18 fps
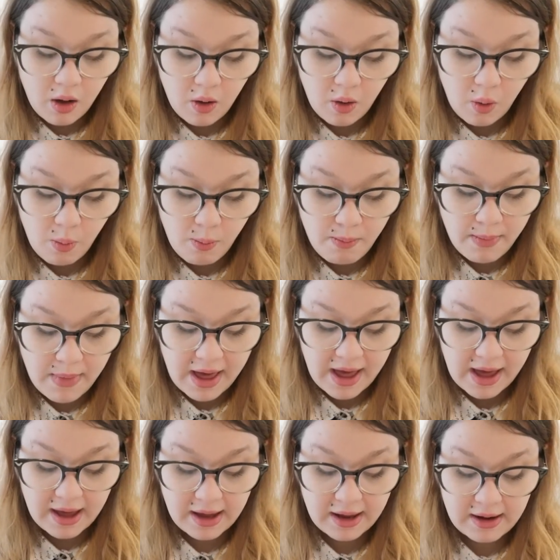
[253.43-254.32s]
Oh
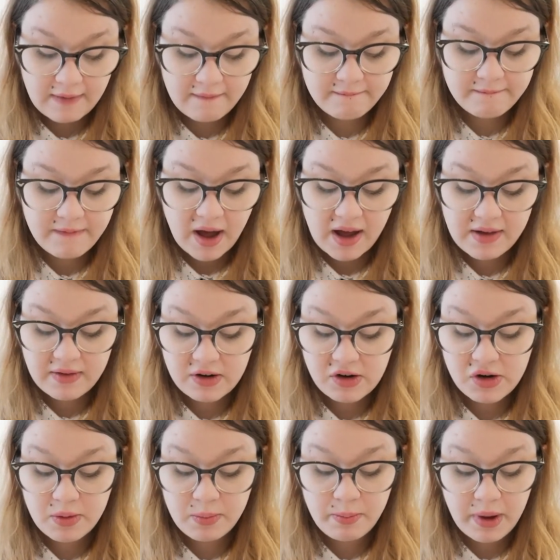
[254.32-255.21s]
man,
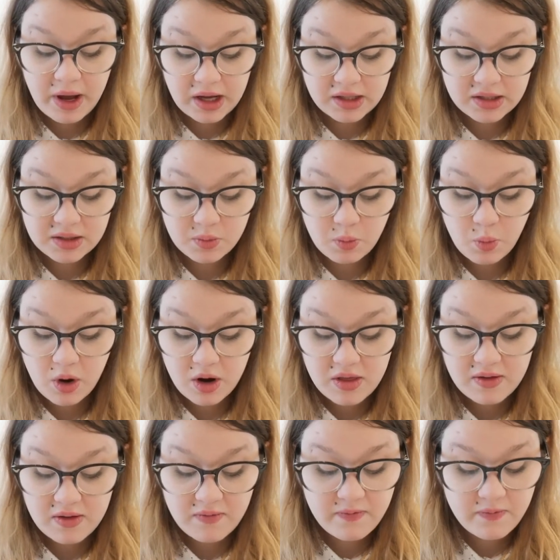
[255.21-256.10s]
500 bucks
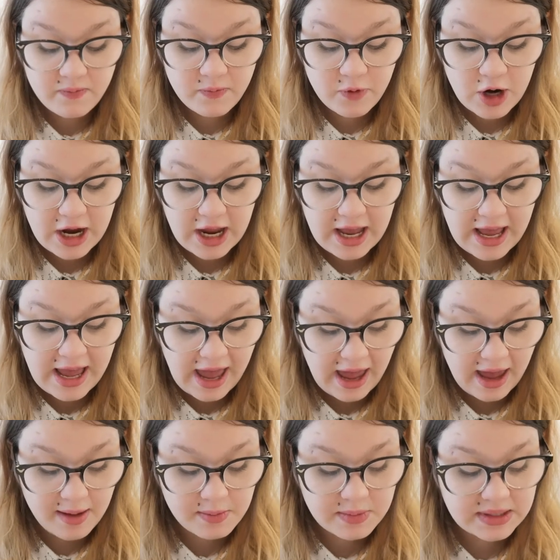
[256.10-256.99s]
worth of free
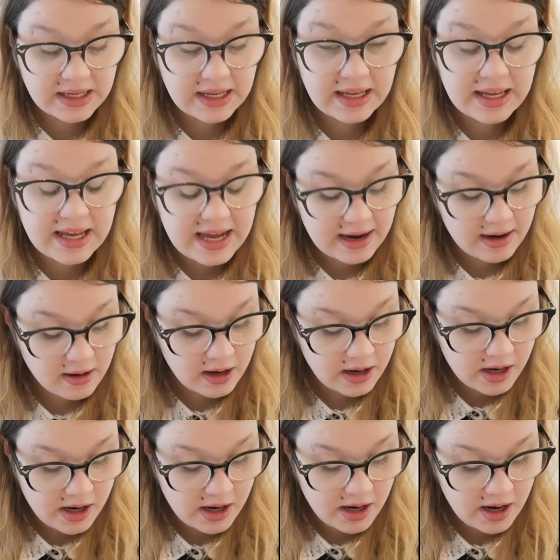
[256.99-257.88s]
games and
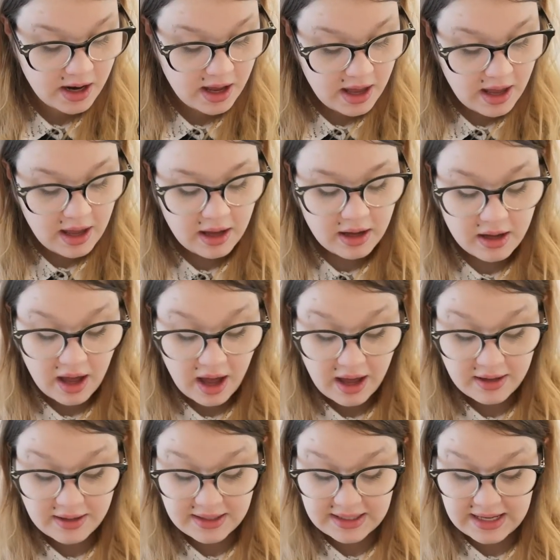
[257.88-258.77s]
gear?
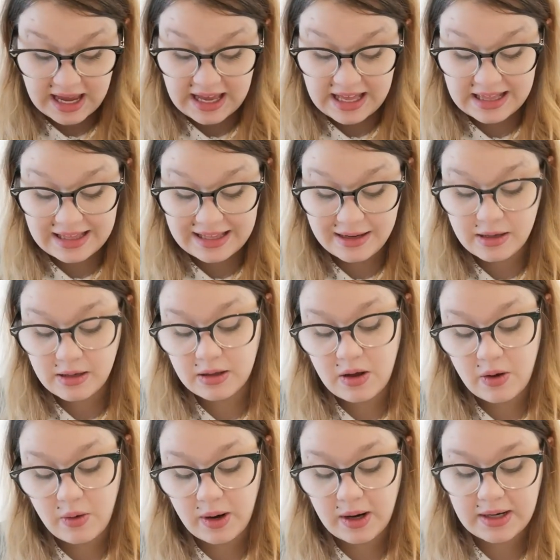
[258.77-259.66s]
Kyle sank a little
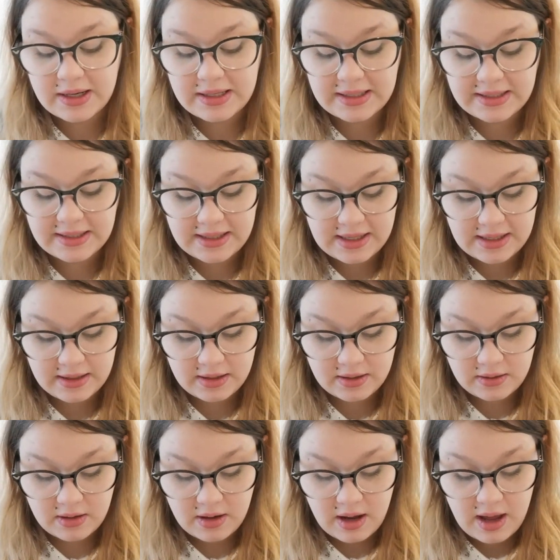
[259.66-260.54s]
lower in his
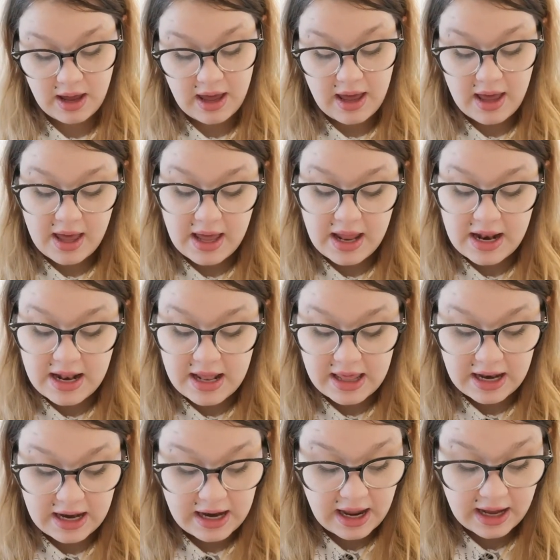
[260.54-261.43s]
seat.
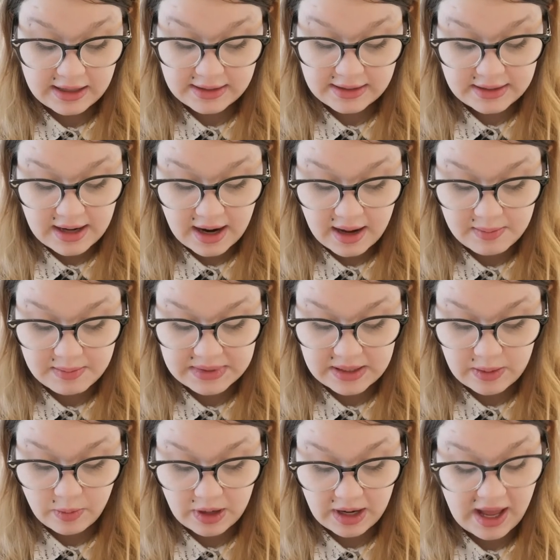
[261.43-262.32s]
The next time
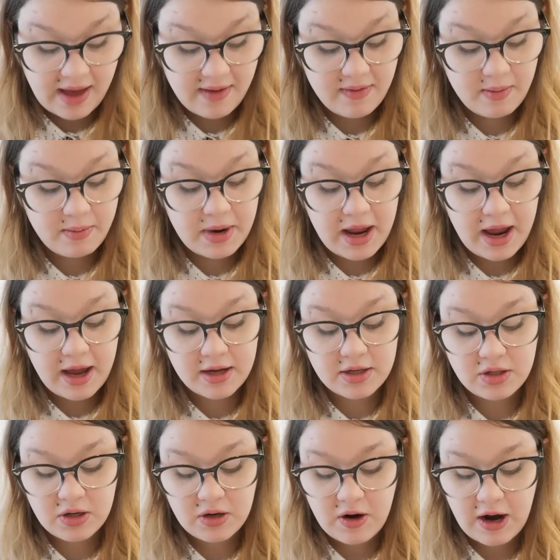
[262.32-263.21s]
someone gave him an
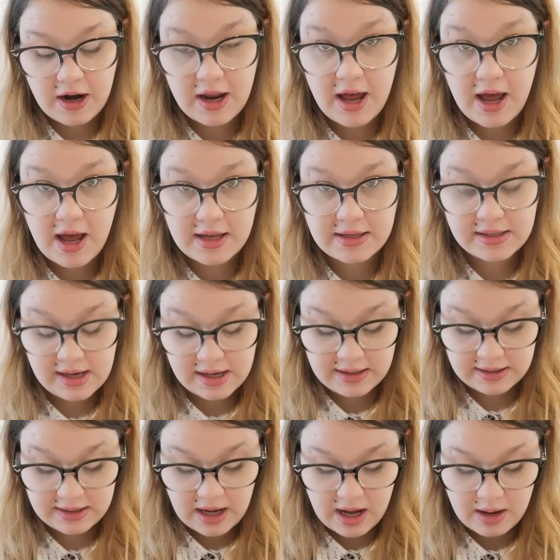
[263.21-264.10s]
extra credit essay
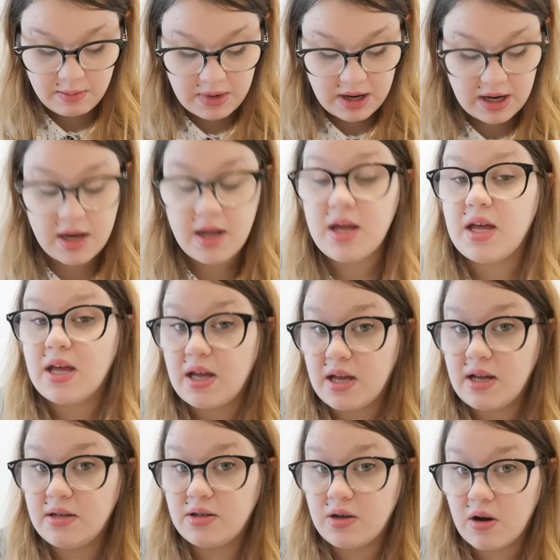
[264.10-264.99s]
assignment,
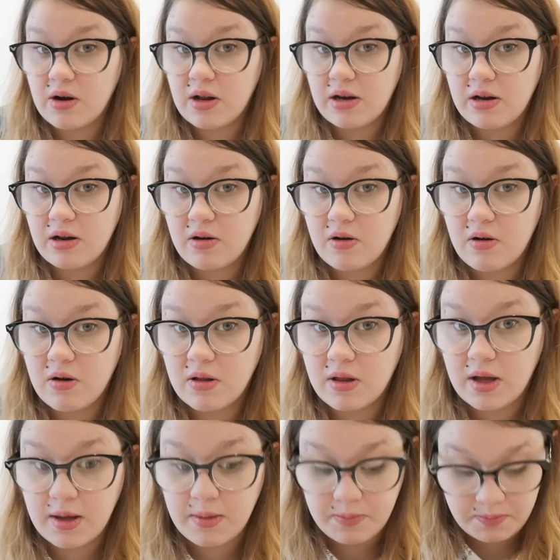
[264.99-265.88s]
he'd turn it in
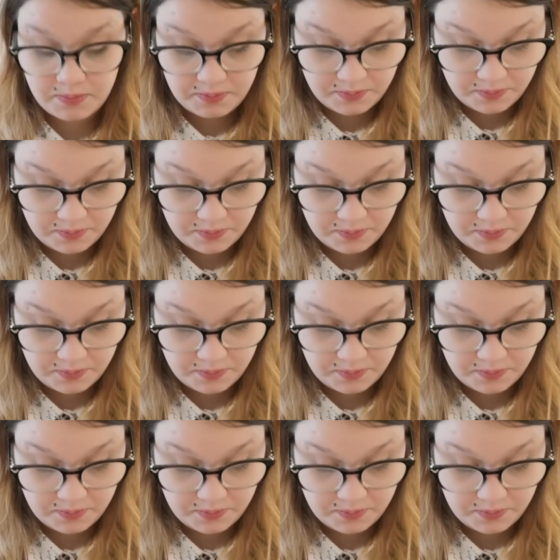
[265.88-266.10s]
early.